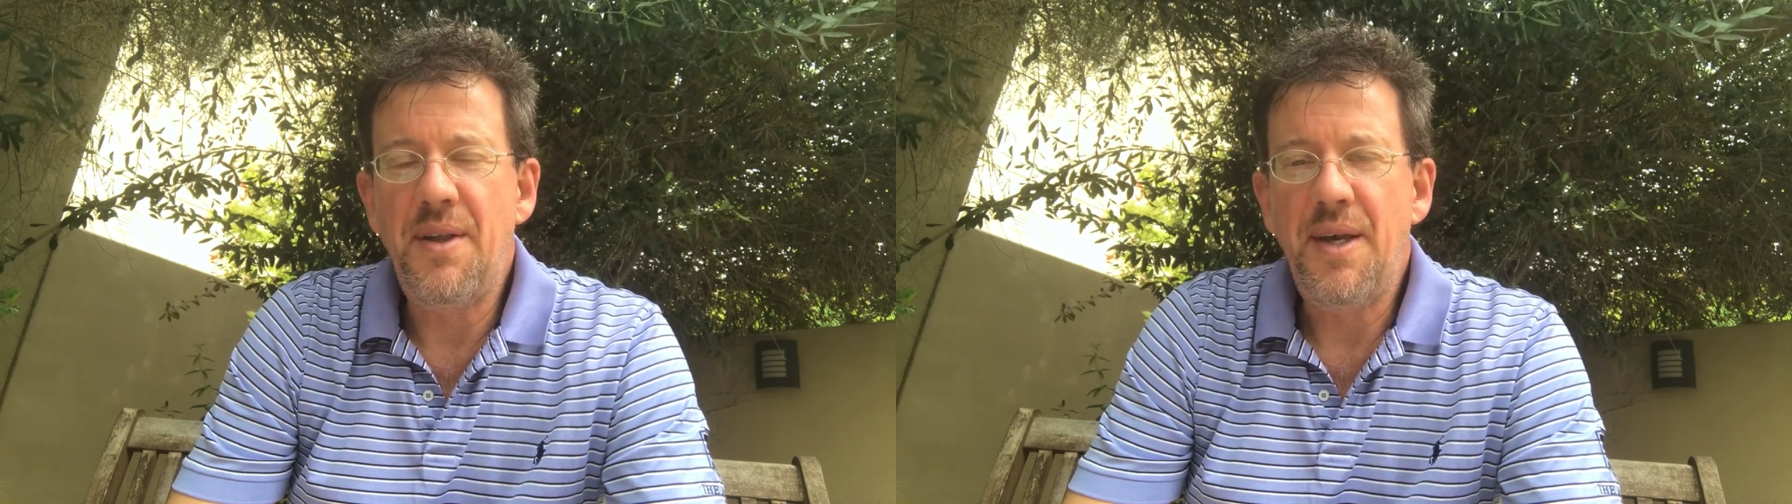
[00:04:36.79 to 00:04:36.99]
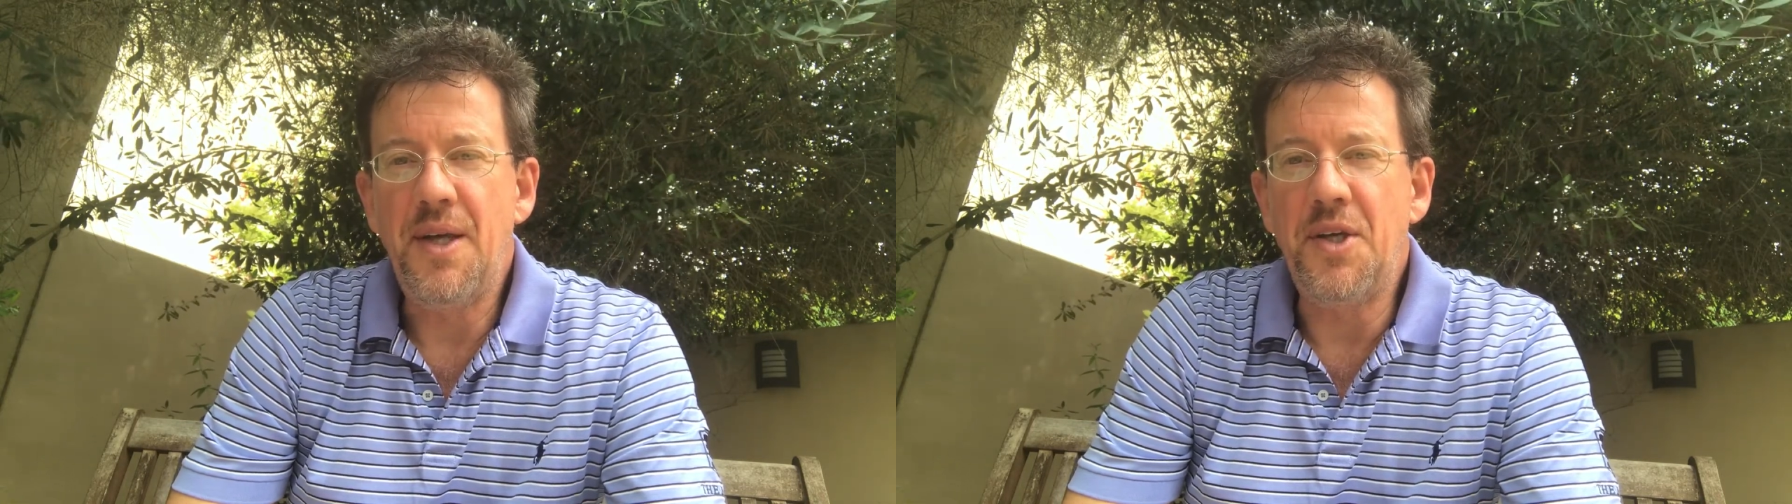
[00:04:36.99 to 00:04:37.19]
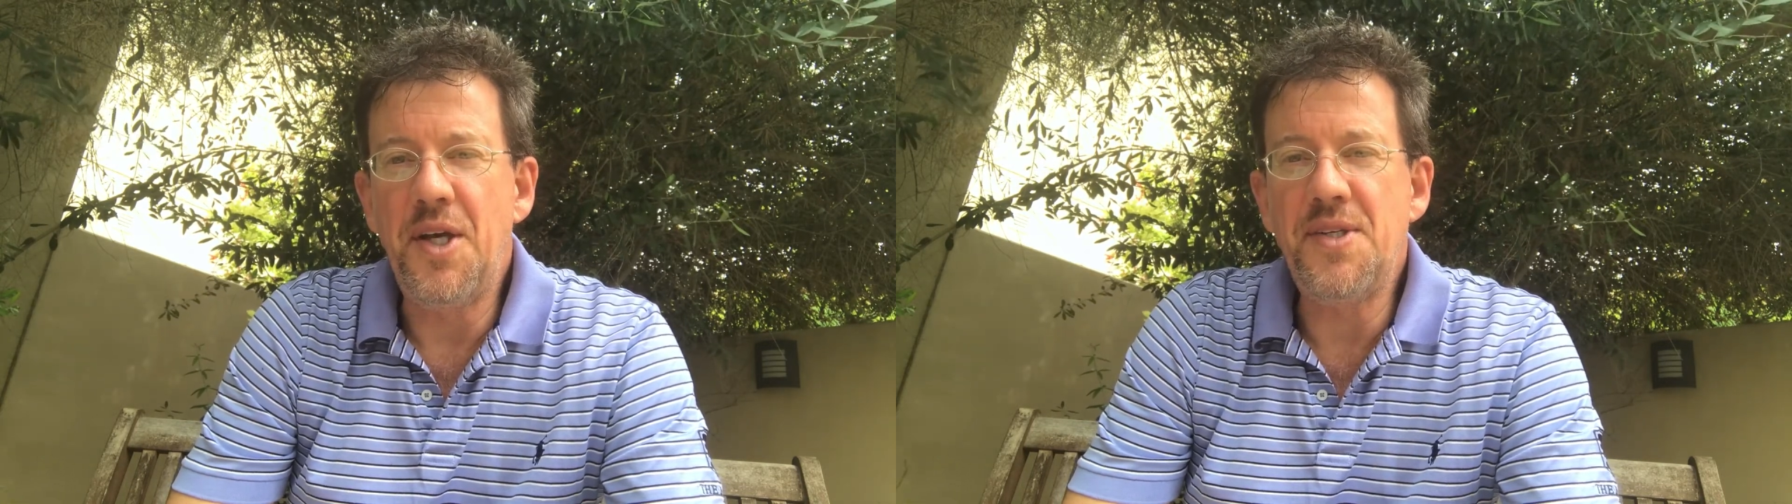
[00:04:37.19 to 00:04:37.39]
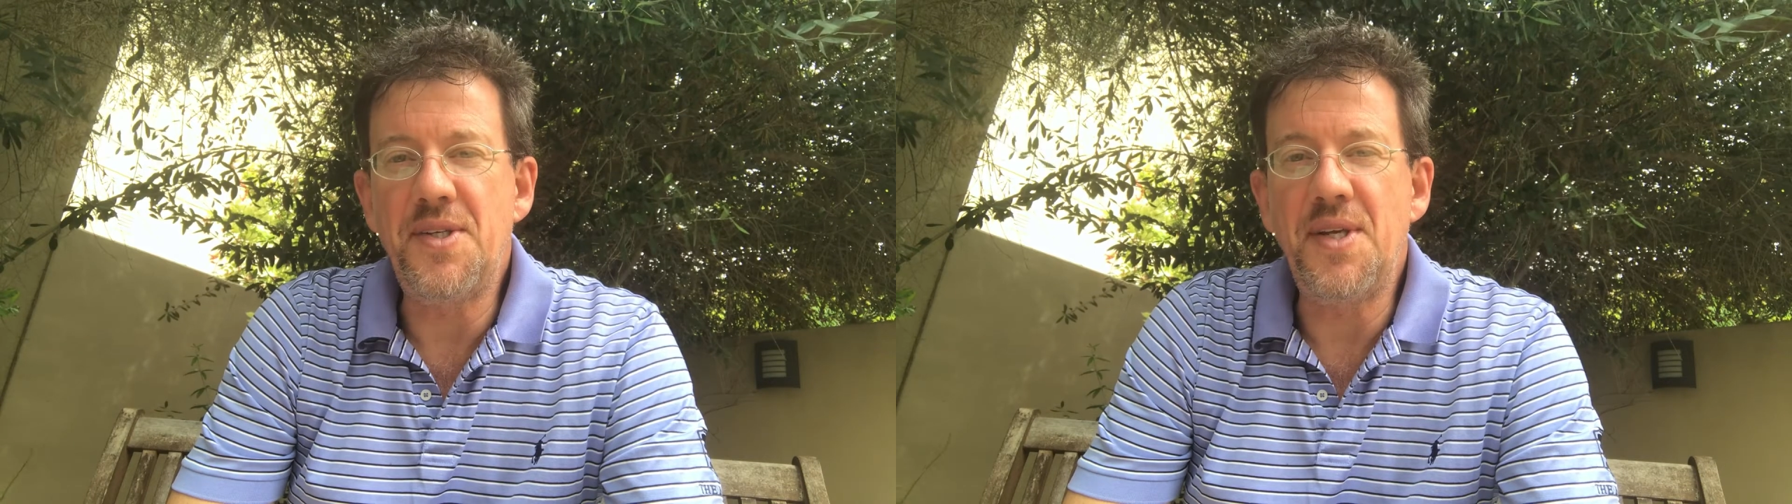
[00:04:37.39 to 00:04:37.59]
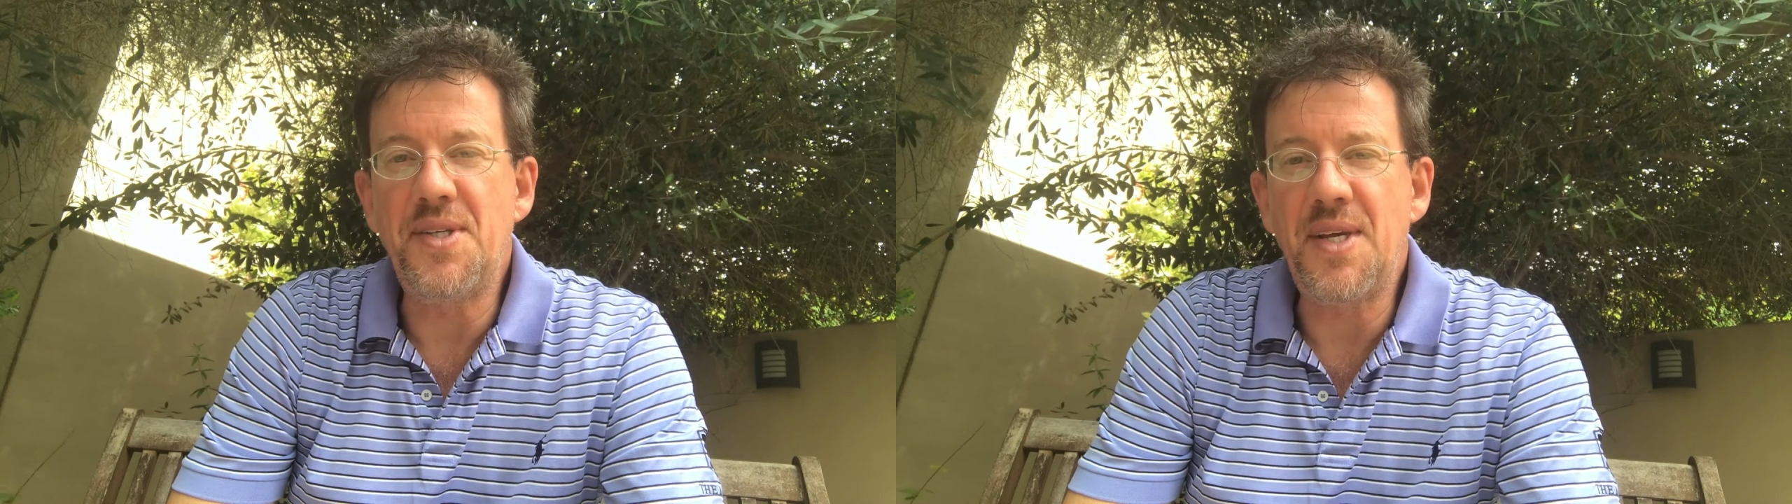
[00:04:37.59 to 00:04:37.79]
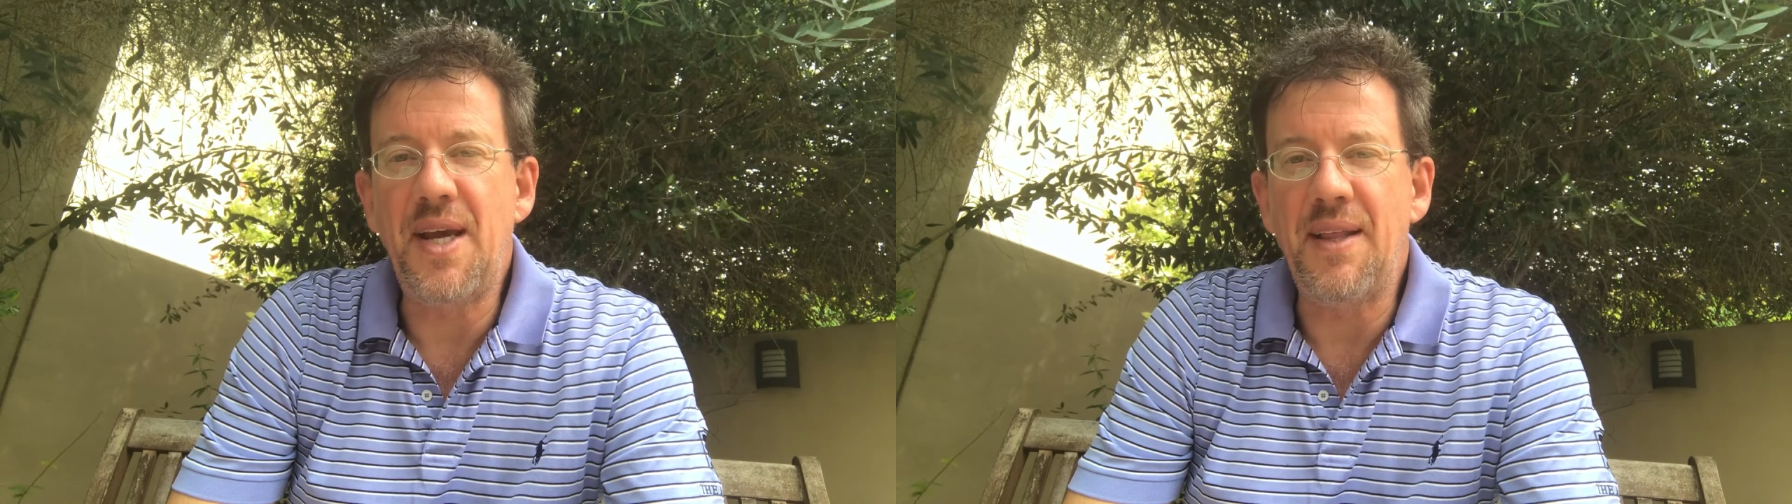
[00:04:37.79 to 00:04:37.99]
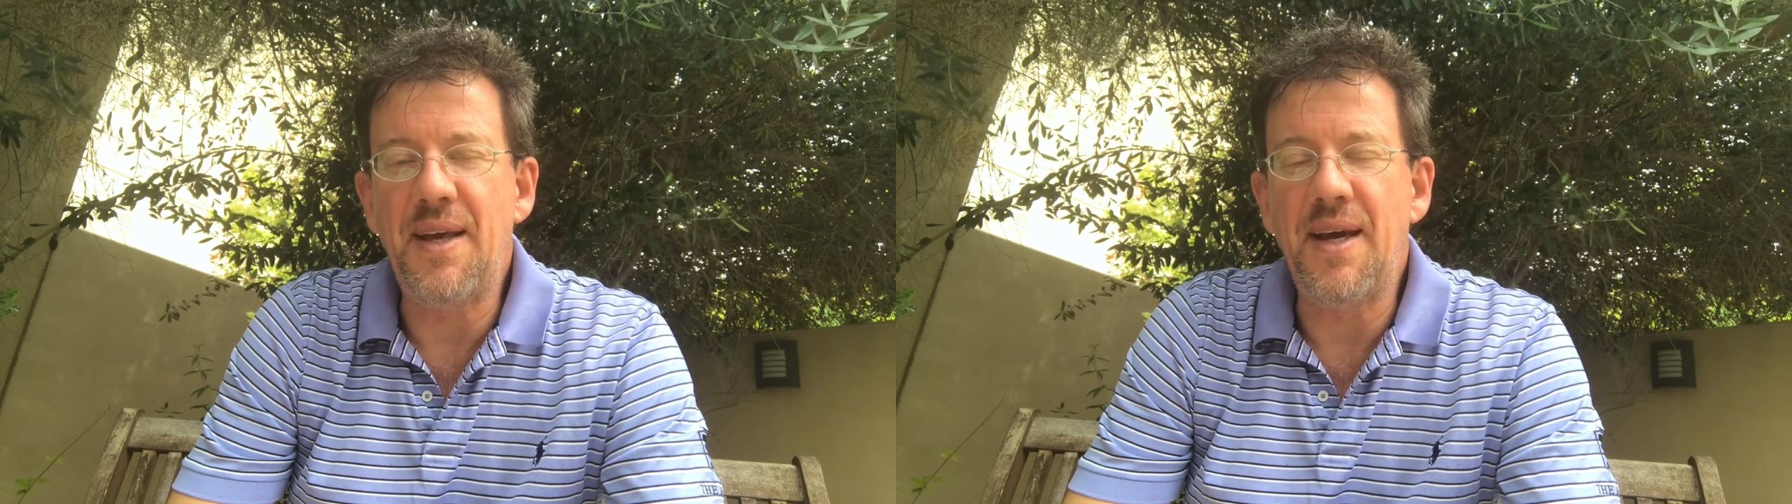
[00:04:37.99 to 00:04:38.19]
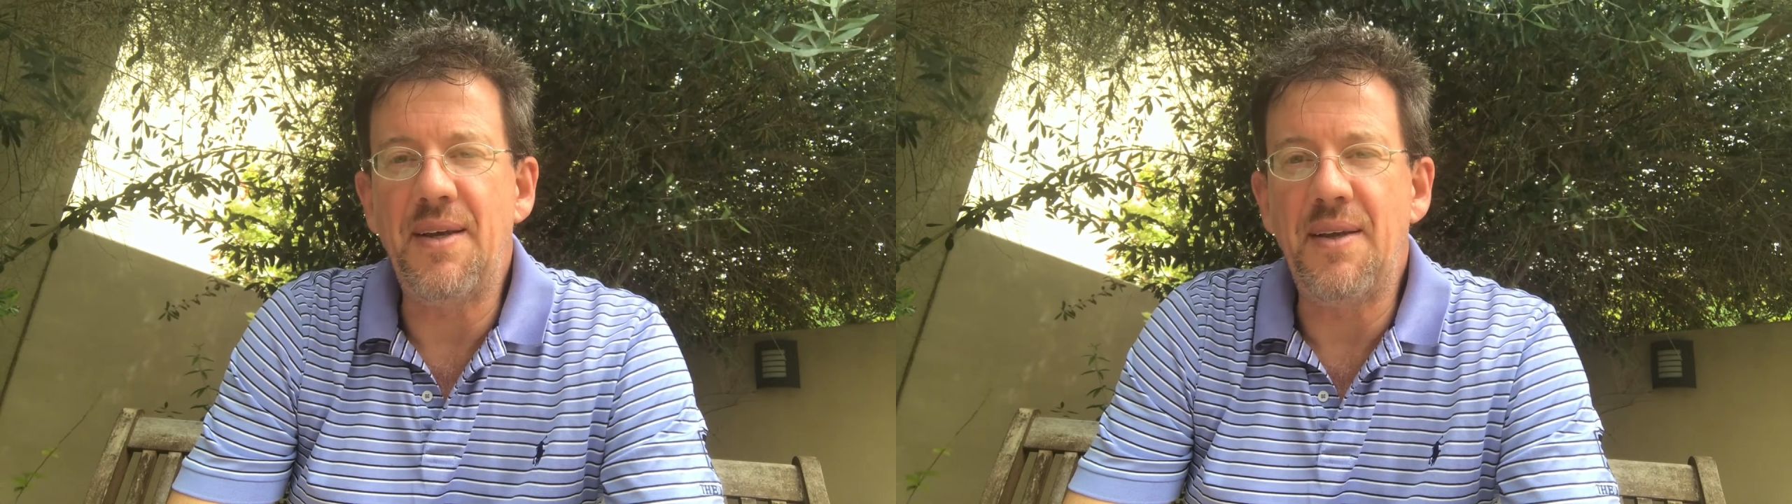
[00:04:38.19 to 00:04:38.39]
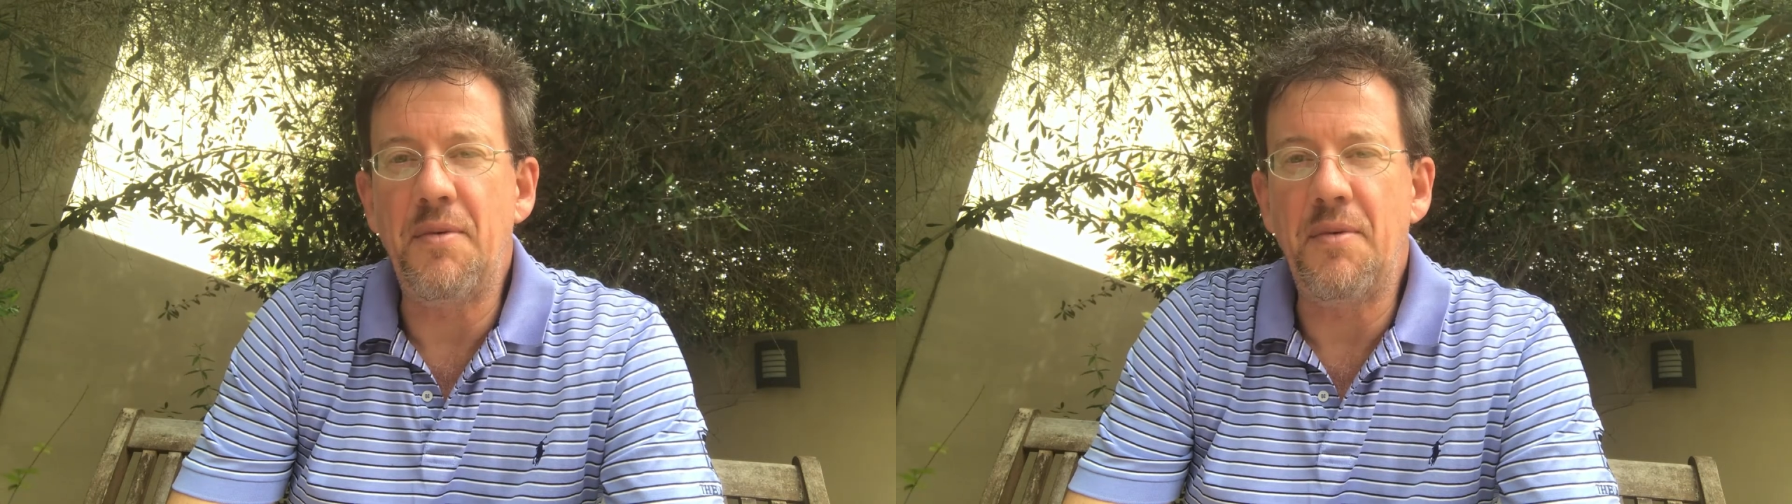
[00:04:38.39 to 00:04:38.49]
And Jesus is saying that